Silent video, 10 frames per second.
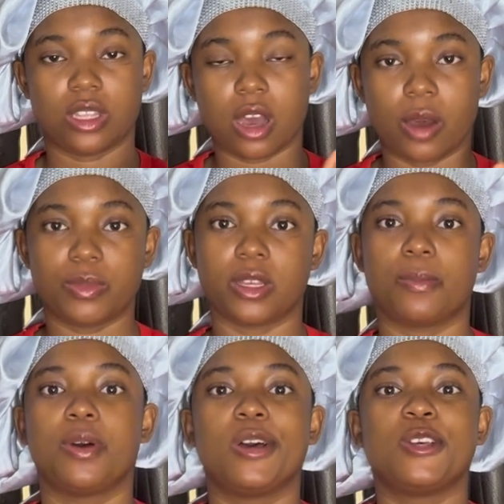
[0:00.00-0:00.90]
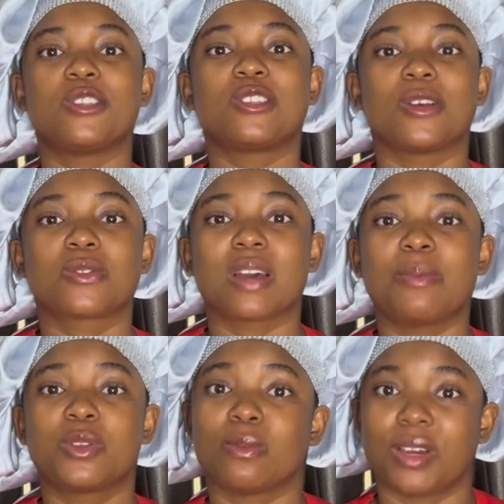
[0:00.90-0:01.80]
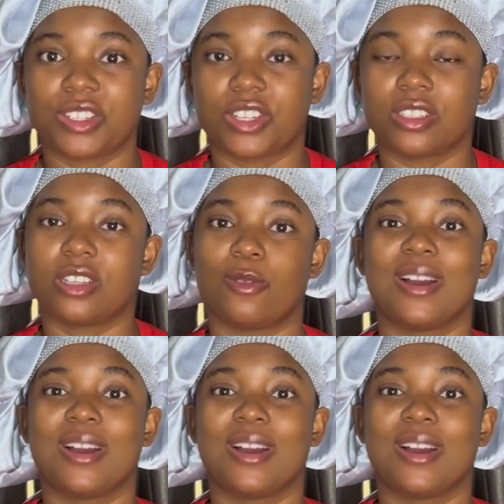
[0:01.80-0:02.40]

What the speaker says: thumbs up, subscribe to my channel,